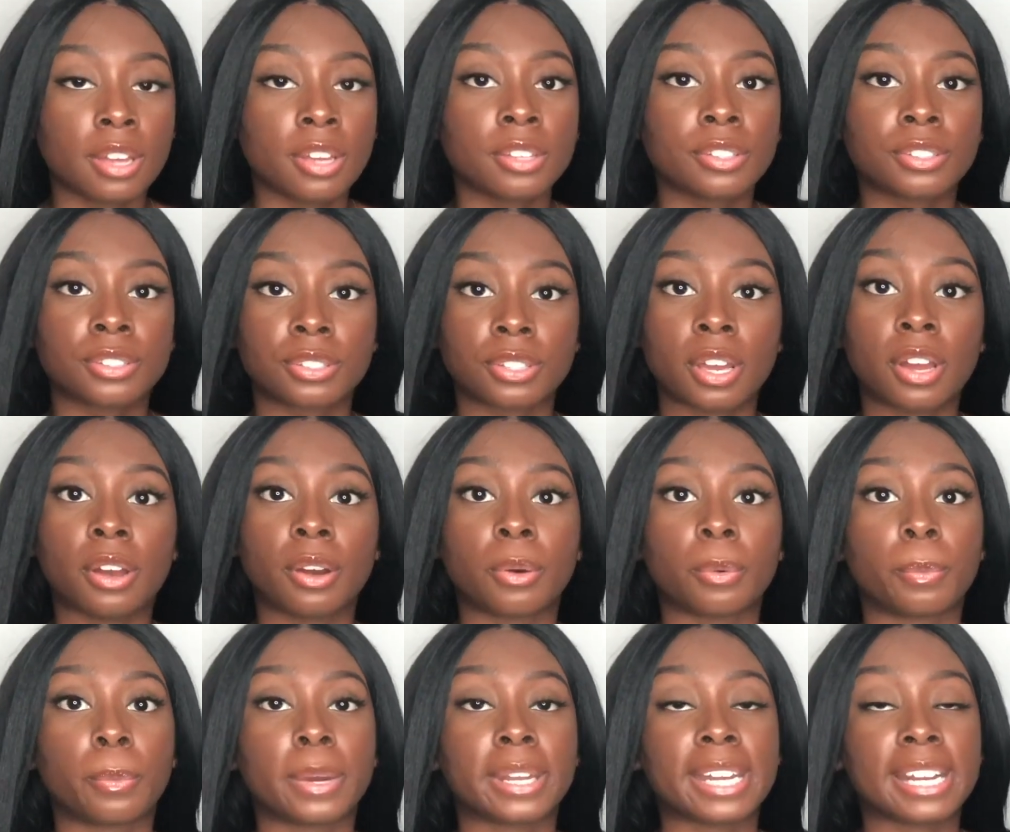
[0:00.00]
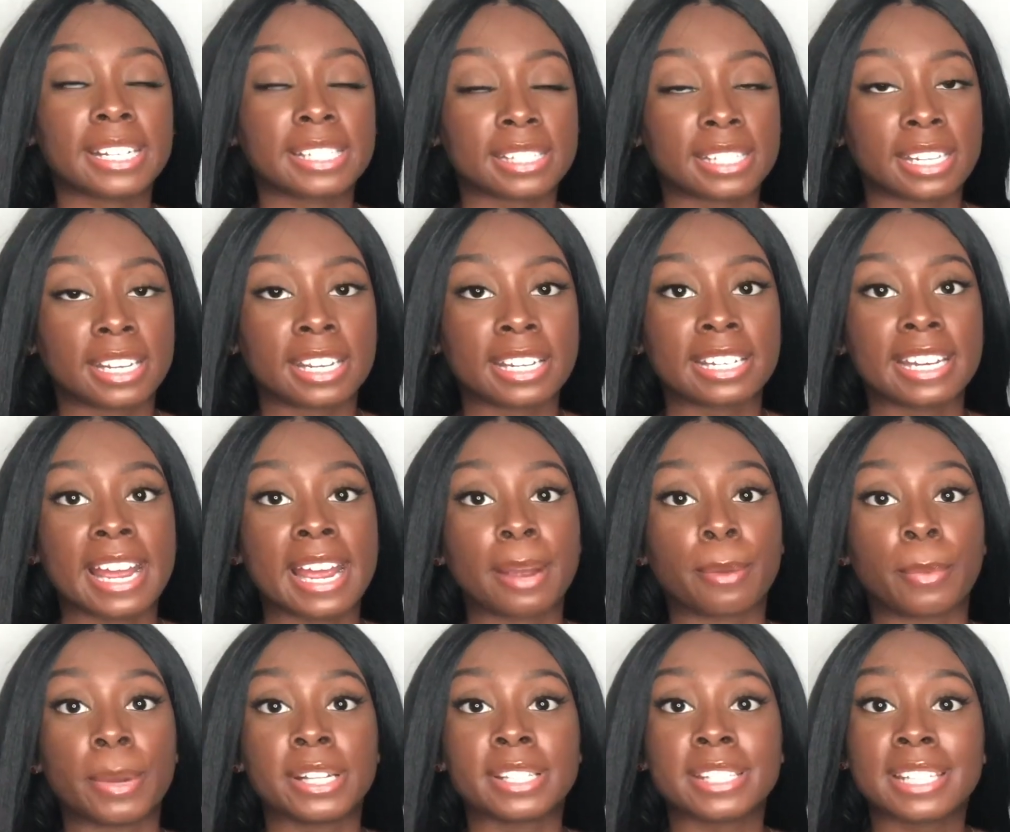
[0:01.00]
So what I did, I
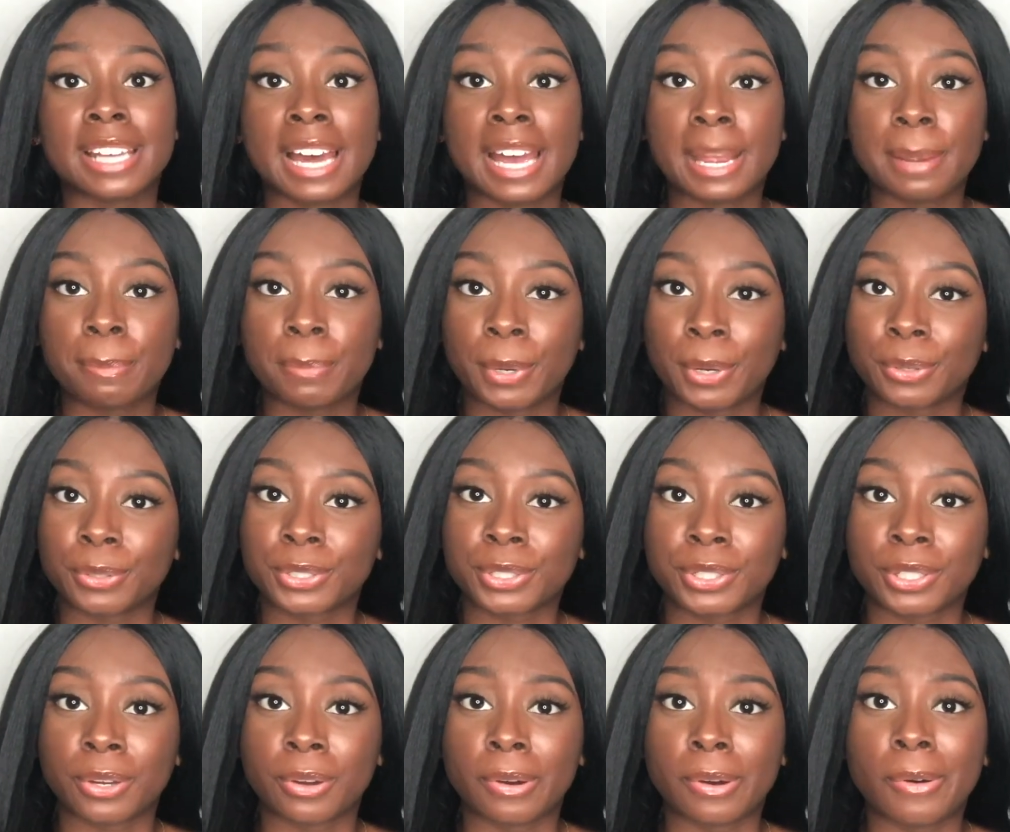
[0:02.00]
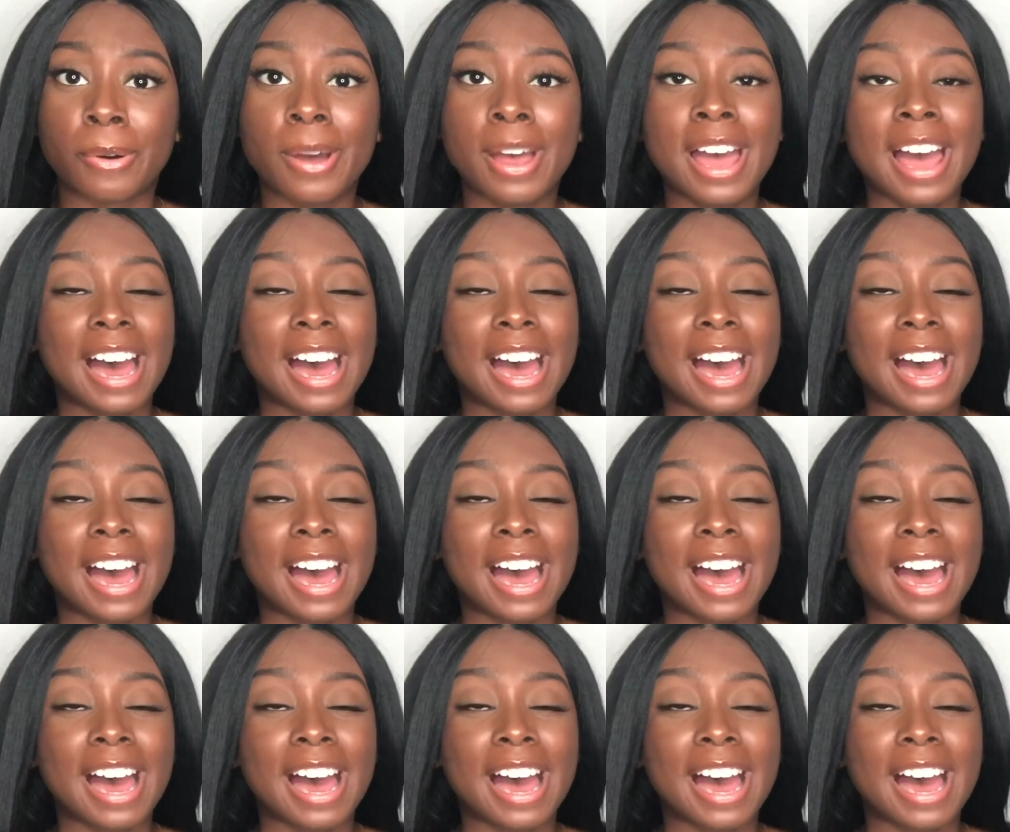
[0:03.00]
went to iPostal,